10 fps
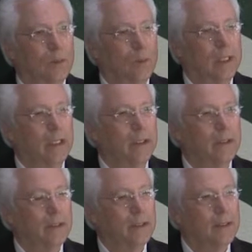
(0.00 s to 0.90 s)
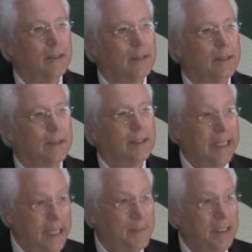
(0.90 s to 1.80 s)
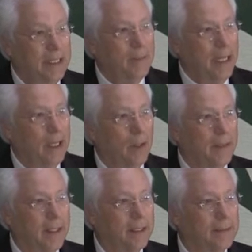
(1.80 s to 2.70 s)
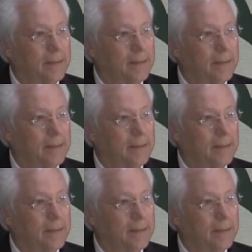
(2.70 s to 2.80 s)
We're keeping them healthy.